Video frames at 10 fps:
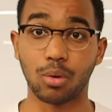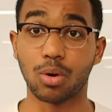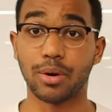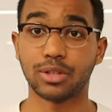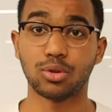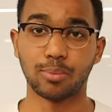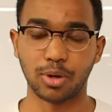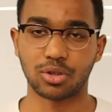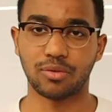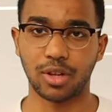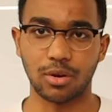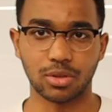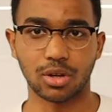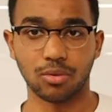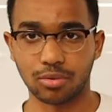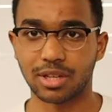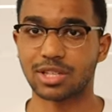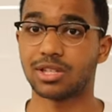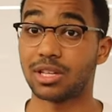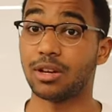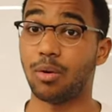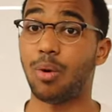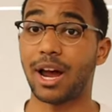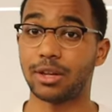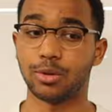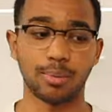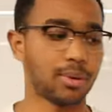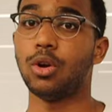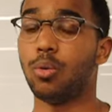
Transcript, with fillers: we're going to push flow. So this is a while loop.